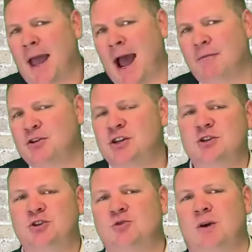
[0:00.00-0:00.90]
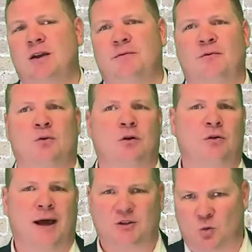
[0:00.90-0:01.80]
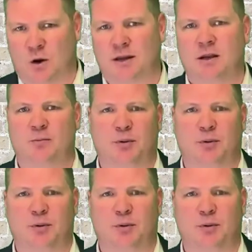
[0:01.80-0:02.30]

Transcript: Average interest rate for that twenty year